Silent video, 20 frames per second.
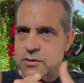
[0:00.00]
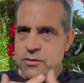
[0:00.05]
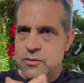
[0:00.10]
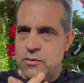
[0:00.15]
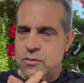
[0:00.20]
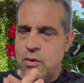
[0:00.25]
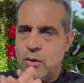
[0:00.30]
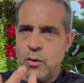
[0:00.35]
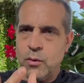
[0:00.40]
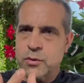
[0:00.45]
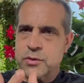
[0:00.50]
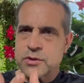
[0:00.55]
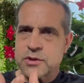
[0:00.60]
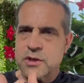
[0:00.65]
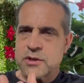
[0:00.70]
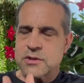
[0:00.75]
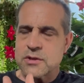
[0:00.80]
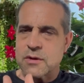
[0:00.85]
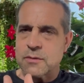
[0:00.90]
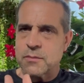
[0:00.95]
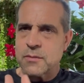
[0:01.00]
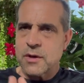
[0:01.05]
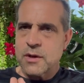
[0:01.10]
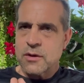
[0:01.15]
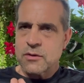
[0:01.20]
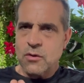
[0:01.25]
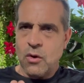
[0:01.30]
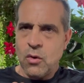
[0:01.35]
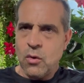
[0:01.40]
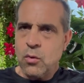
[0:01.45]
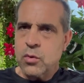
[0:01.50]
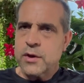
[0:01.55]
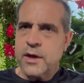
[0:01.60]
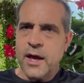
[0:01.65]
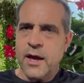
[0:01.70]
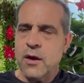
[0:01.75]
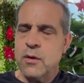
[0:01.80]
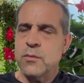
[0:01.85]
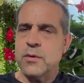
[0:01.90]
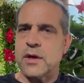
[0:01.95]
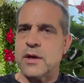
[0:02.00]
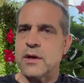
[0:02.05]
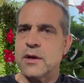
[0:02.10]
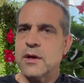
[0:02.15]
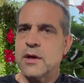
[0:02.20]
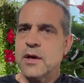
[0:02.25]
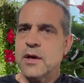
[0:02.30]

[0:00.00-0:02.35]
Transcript: to the whole system. The whole county